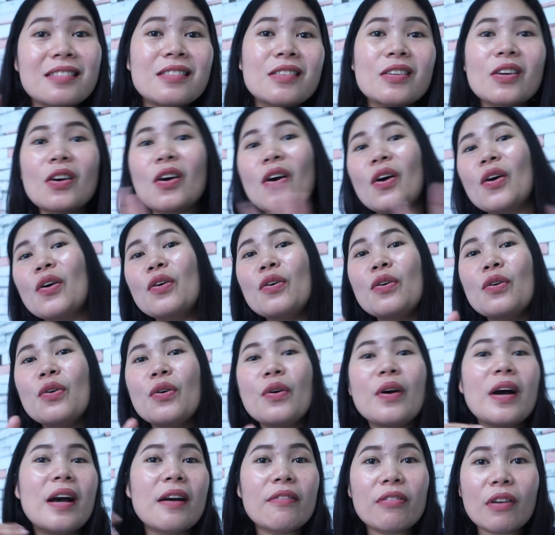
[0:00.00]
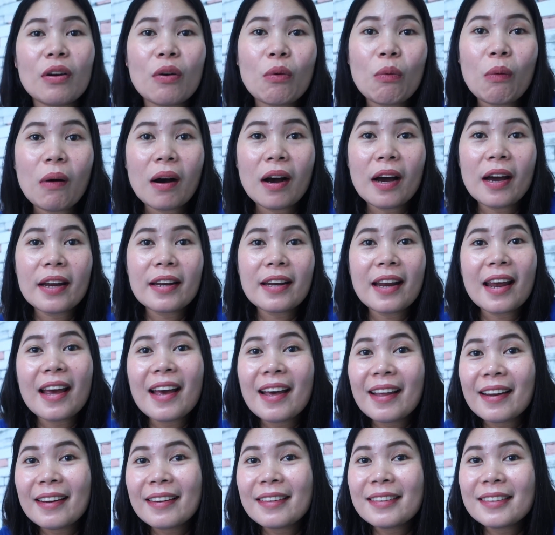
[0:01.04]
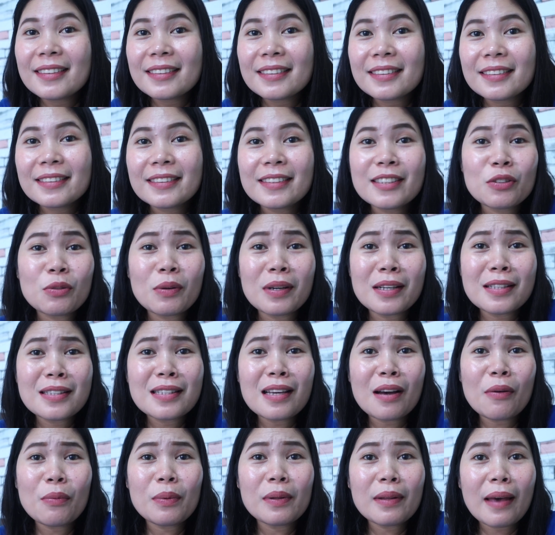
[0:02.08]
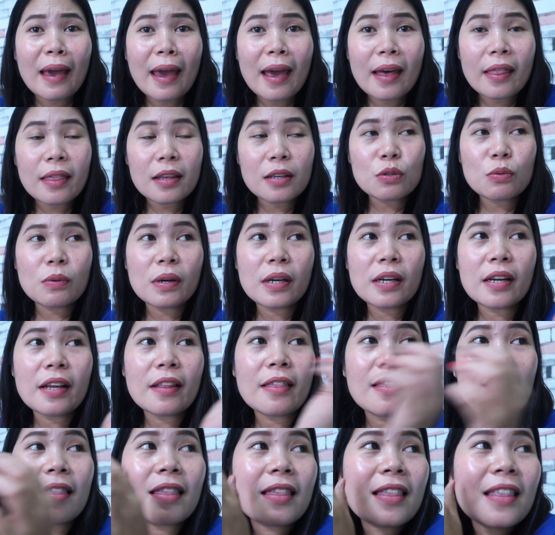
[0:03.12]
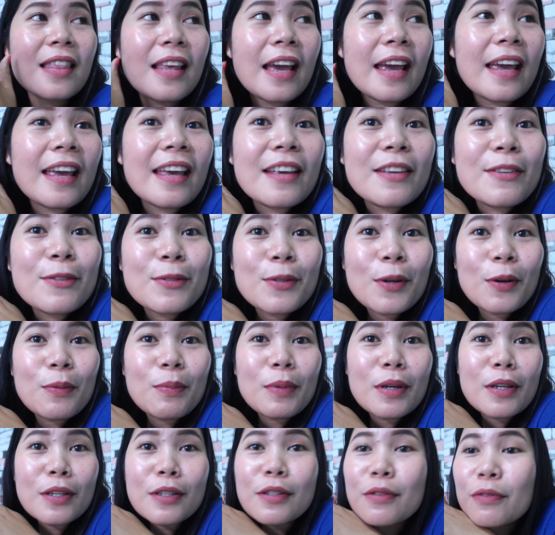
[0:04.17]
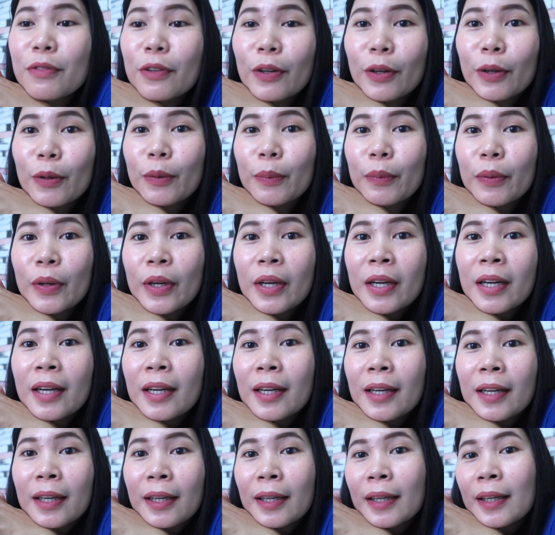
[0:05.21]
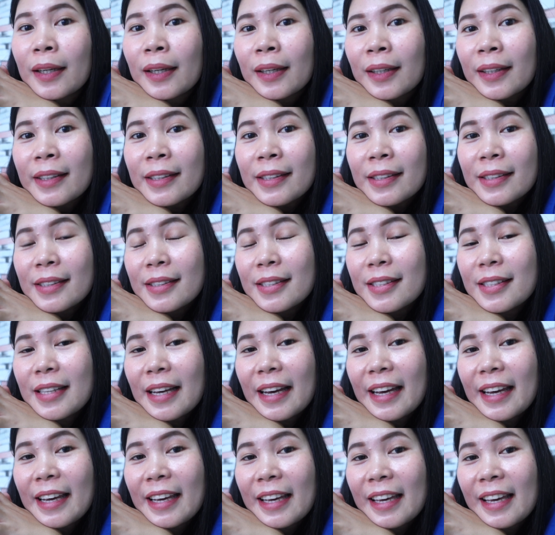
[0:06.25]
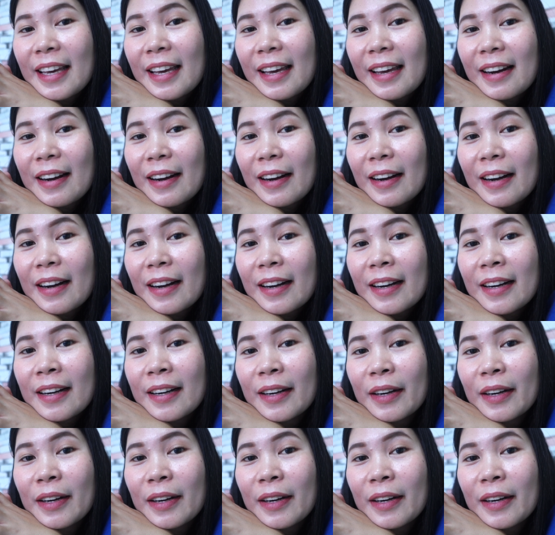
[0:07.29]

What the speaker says: go, everyone. And this one's how we'll end this one. And thank you so much for staying here